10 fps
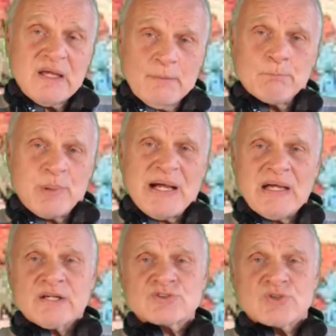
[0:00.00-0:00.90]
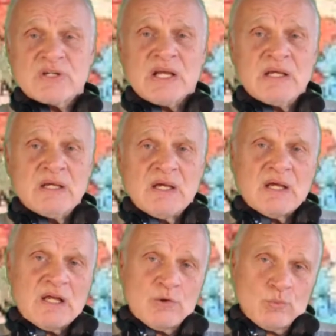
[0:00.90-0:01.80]
Empire today,
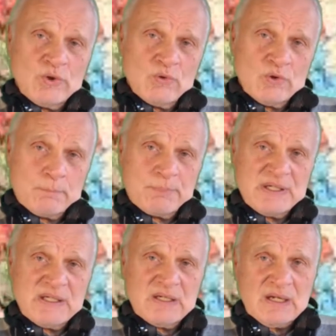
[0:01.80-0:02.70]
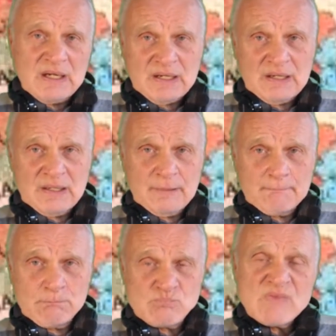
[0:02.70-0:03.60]
and we would be
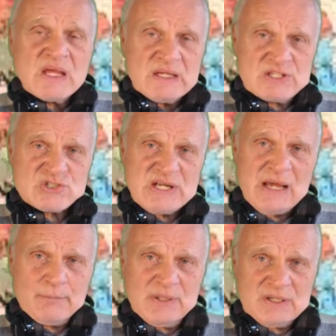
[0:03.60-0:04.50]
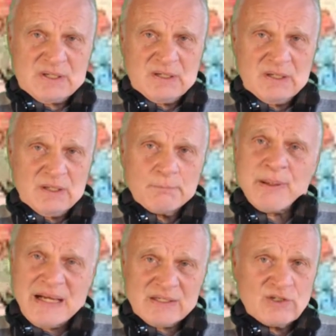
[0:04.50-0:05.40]
an Islamic
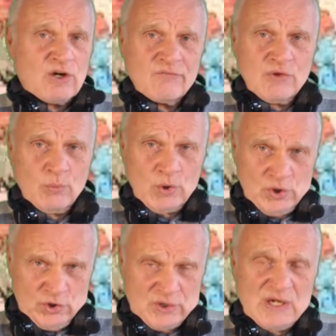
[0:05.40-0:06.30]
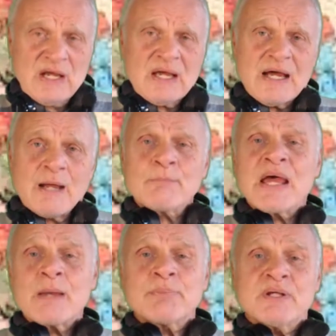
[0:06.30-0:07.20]
part of the world. I'm
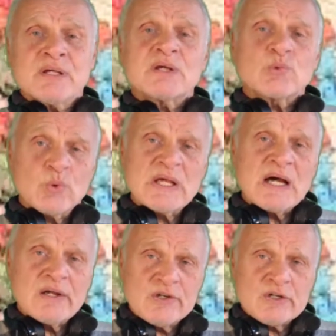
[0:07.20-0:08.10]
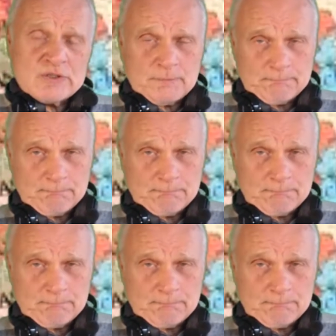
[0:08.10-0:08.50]
happy we are not.